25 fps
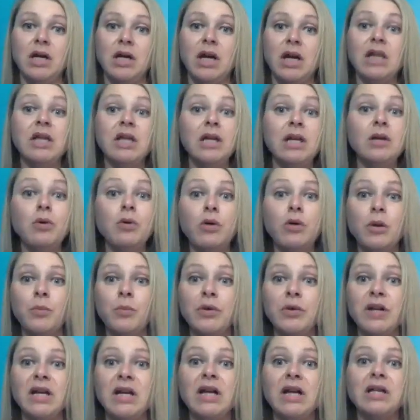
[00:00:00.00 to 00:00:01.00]
And then
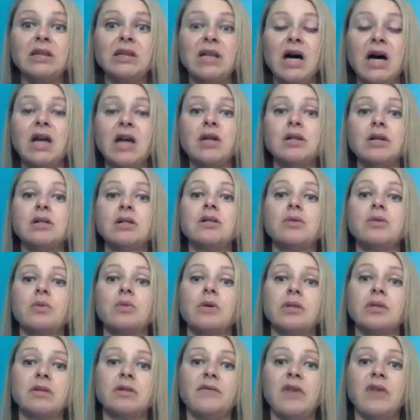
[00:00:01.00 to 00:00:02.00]
incorporating a lot of good
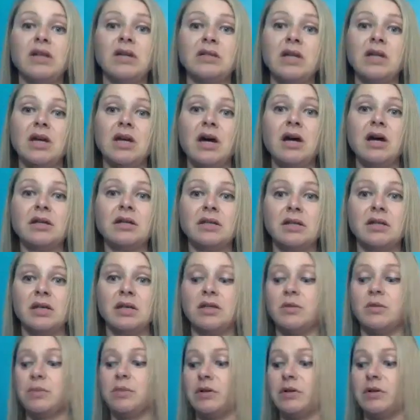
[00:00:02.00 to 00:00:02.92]
sources of antioxidants.